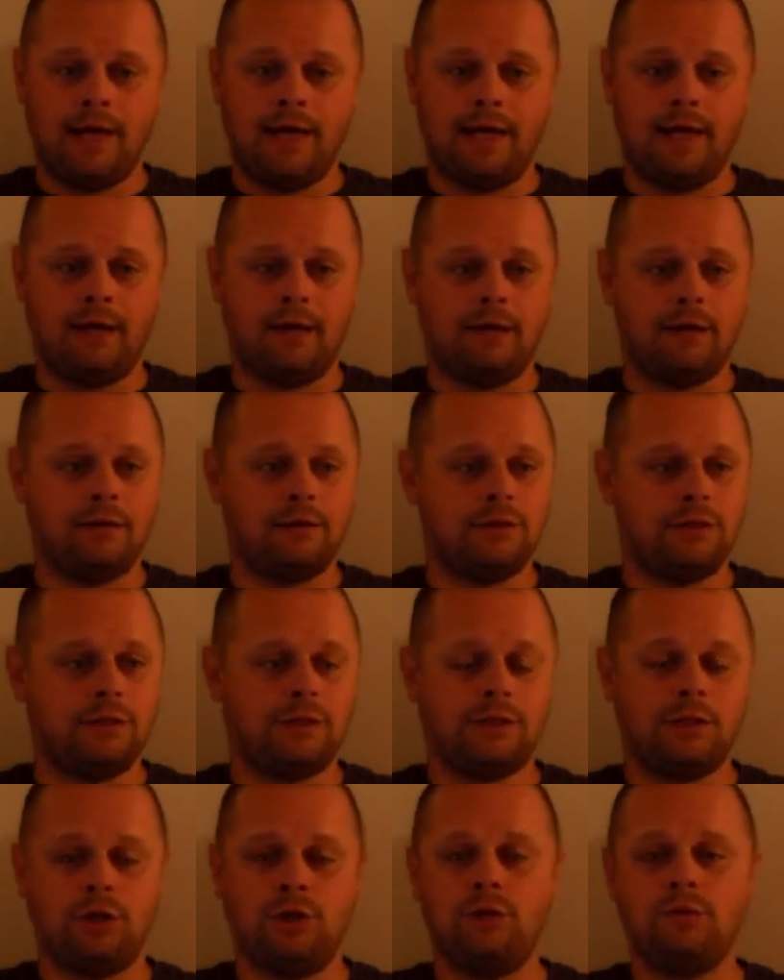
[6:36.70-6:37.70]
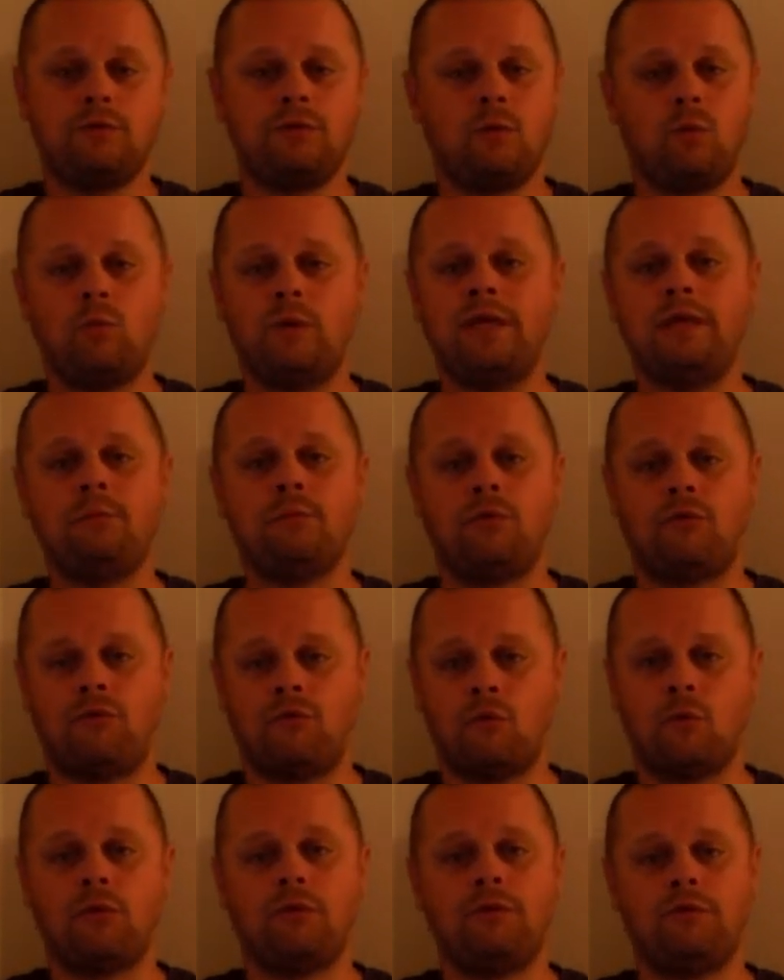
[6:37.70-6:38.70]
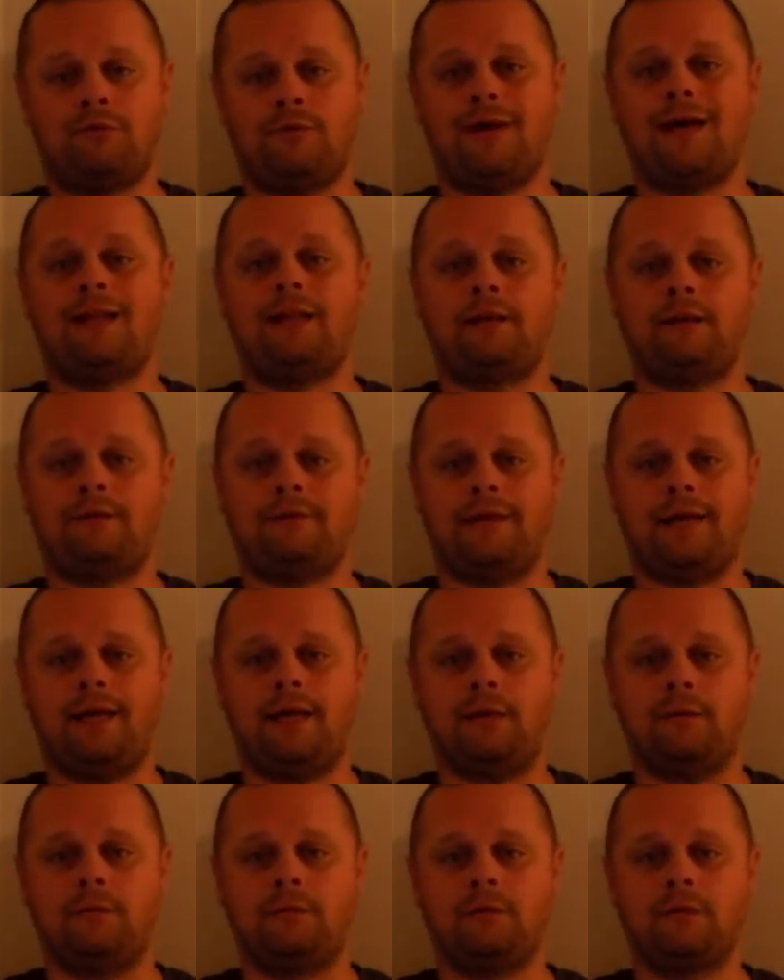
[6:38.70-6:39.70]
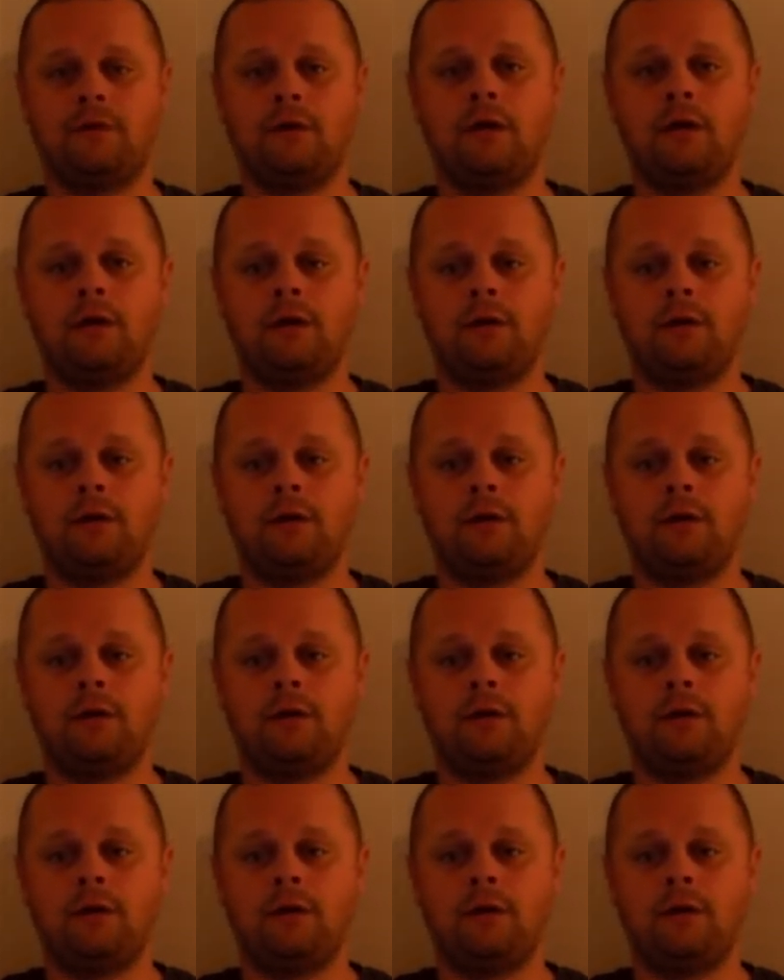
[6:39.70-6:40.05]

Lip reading: And just use the week before the final exams